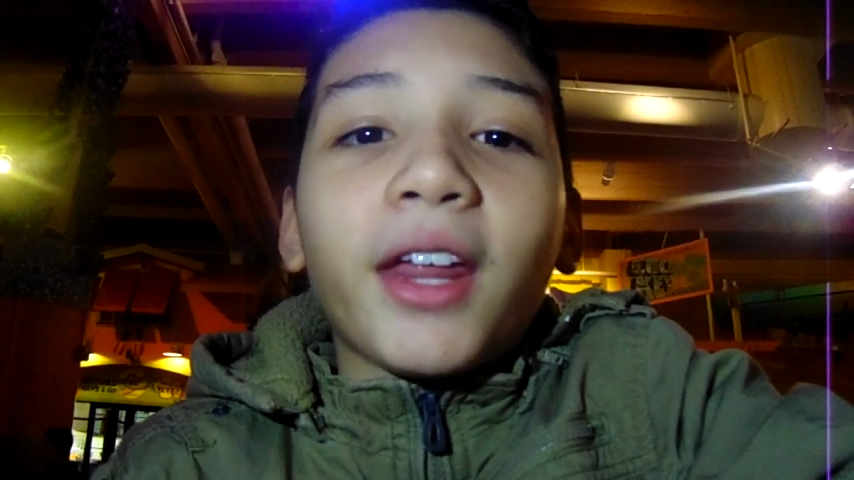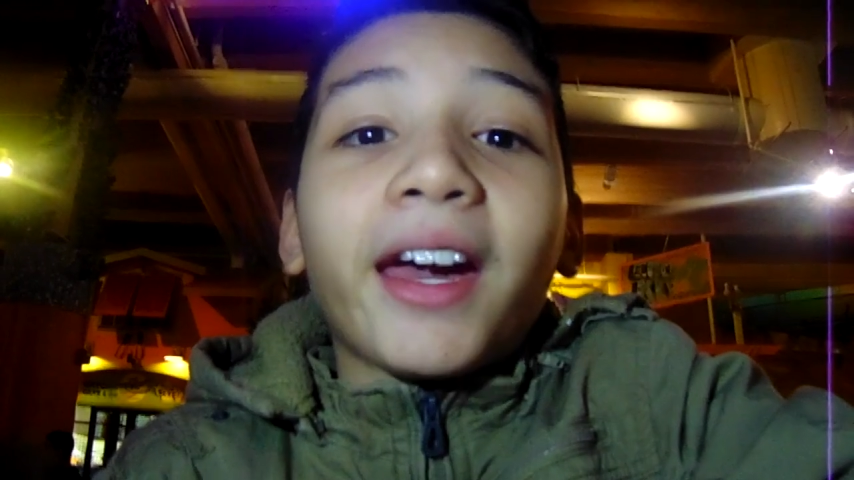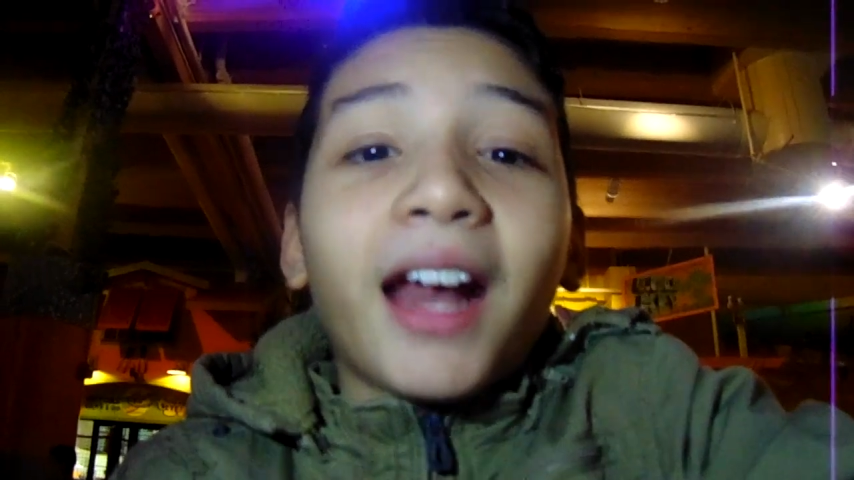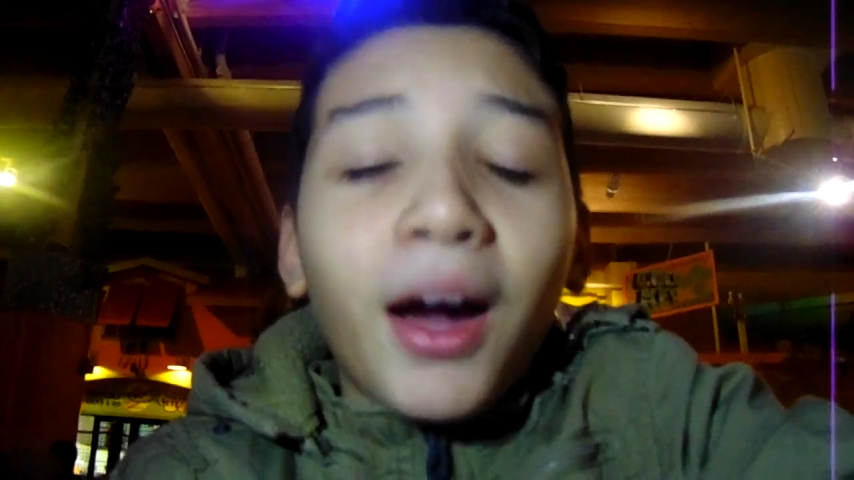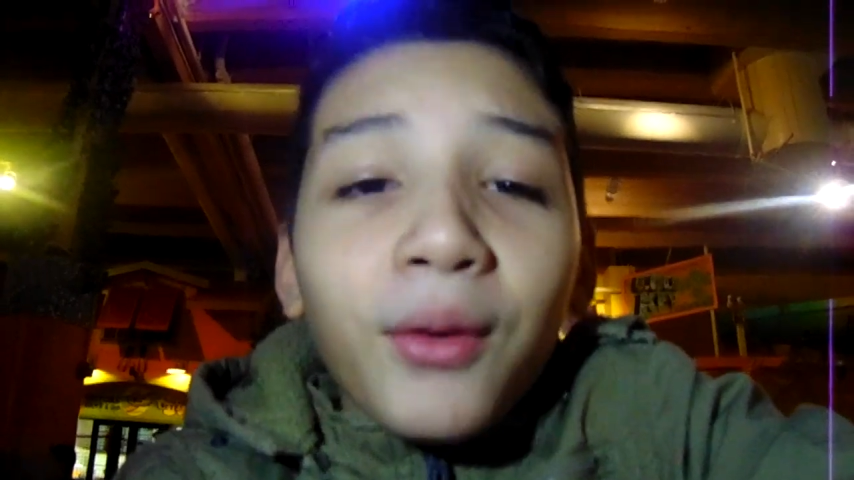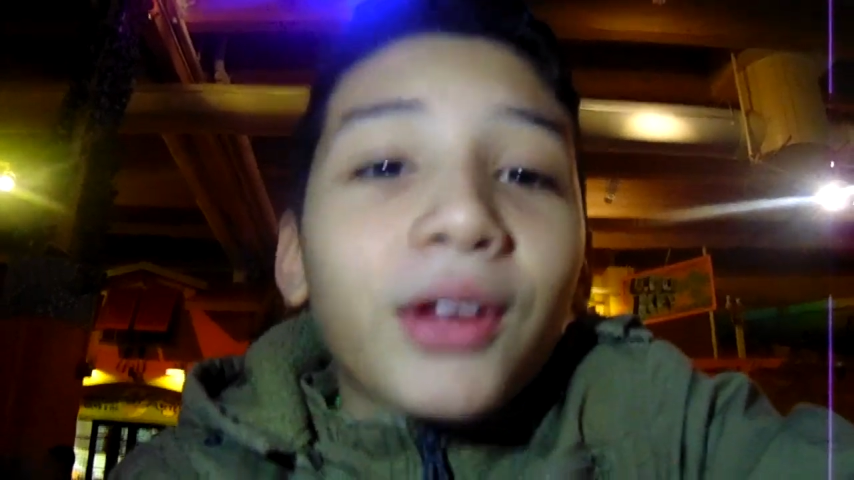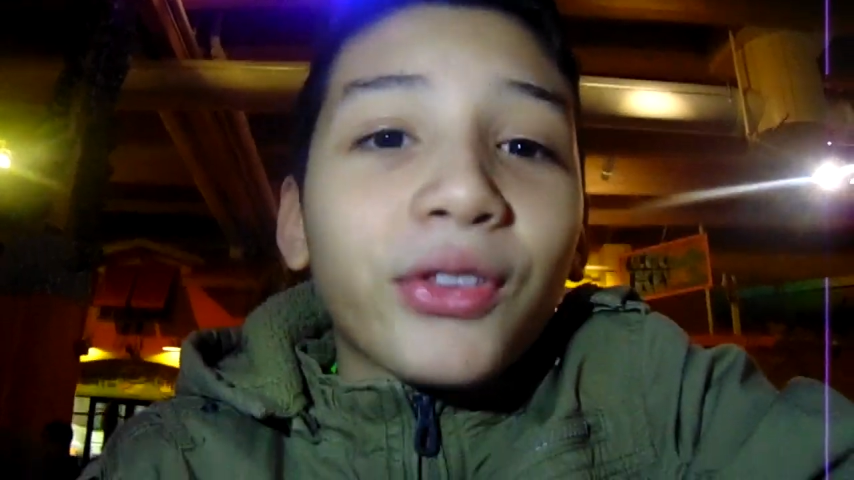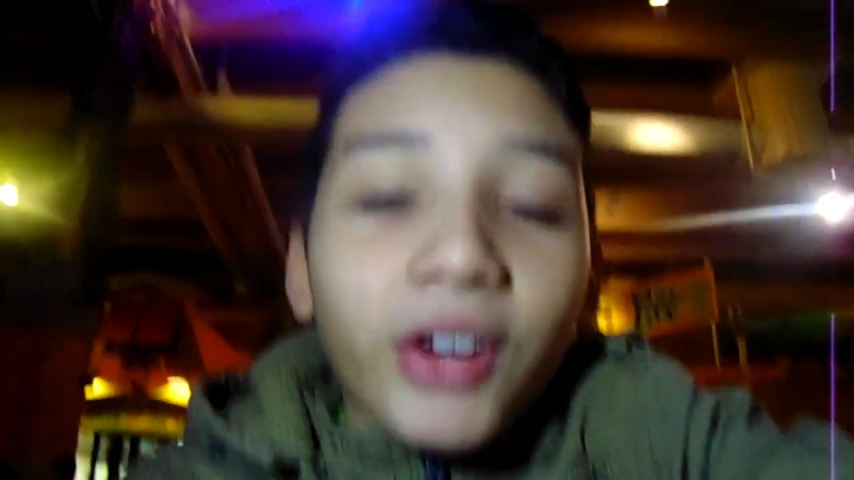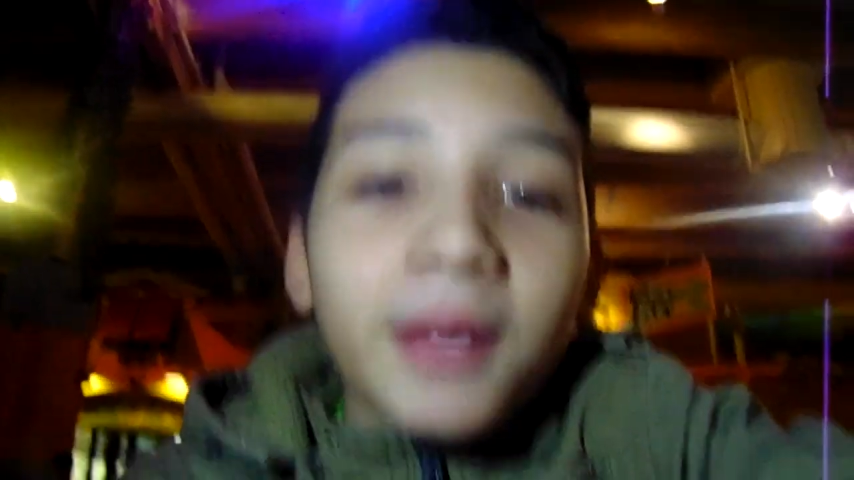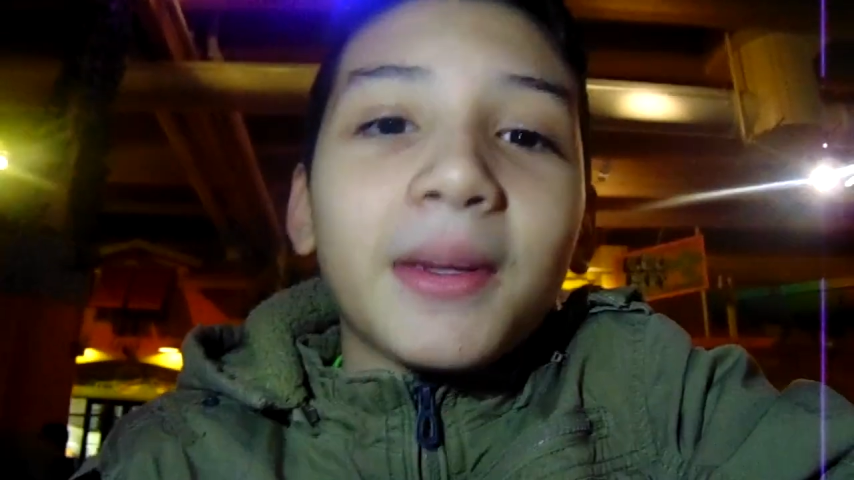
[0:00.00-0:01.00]
for like an hour
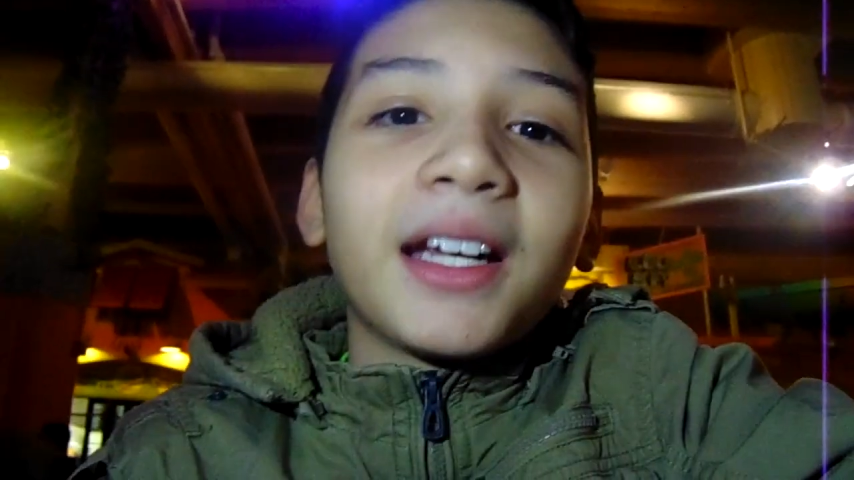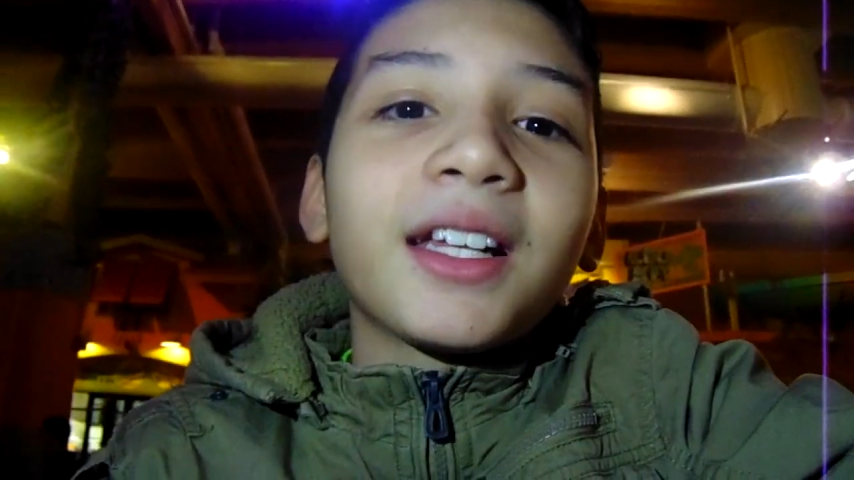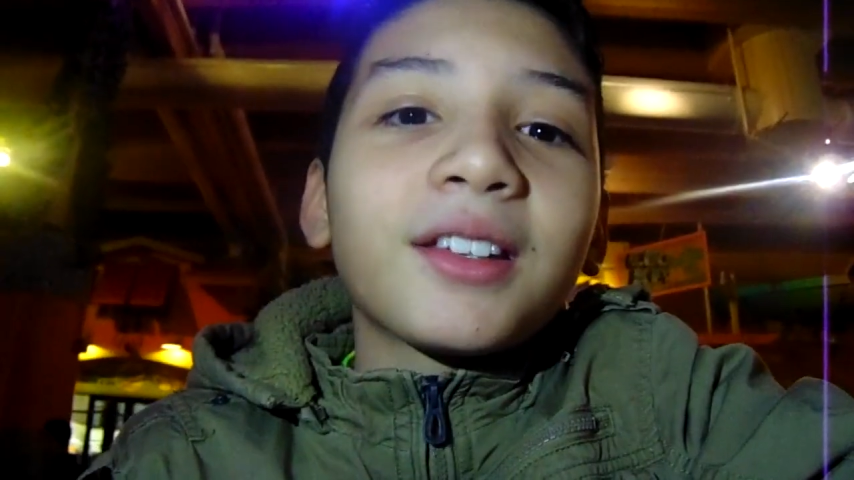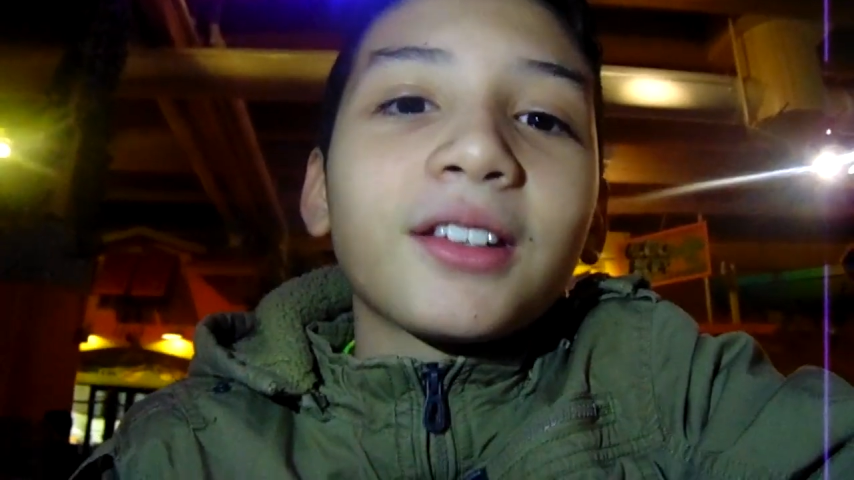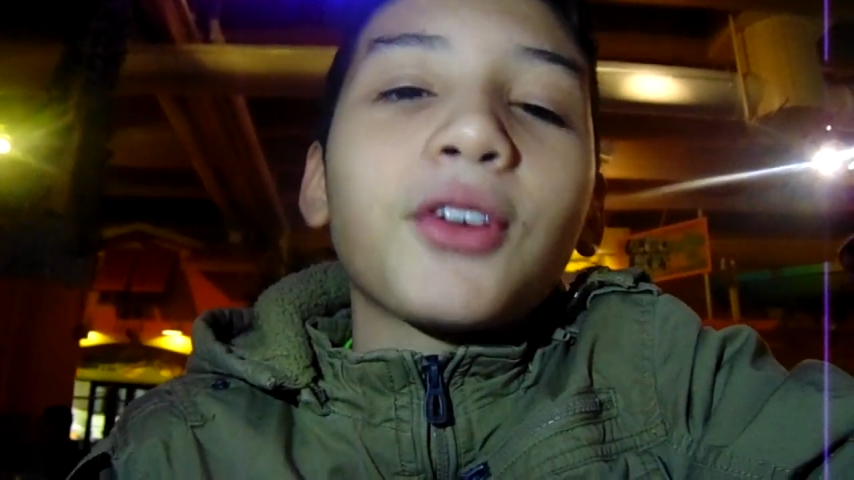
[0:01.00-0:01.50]
and 30 minutes,